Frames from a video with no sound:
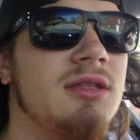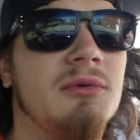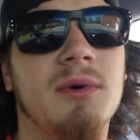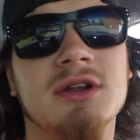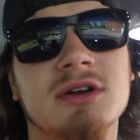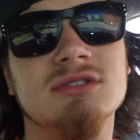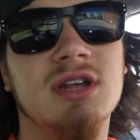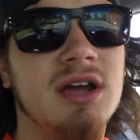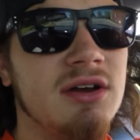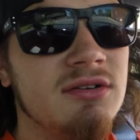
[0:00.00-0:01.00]
the windows
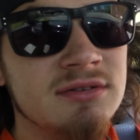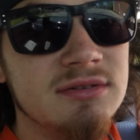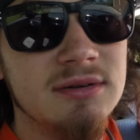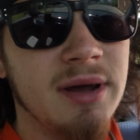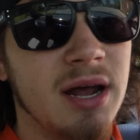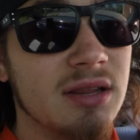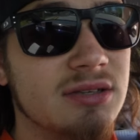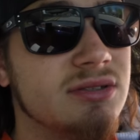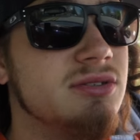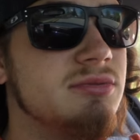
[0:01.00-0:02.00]
down, about to
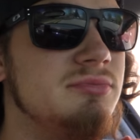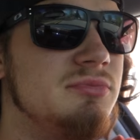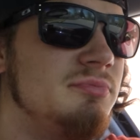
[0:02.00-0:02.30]
listen to some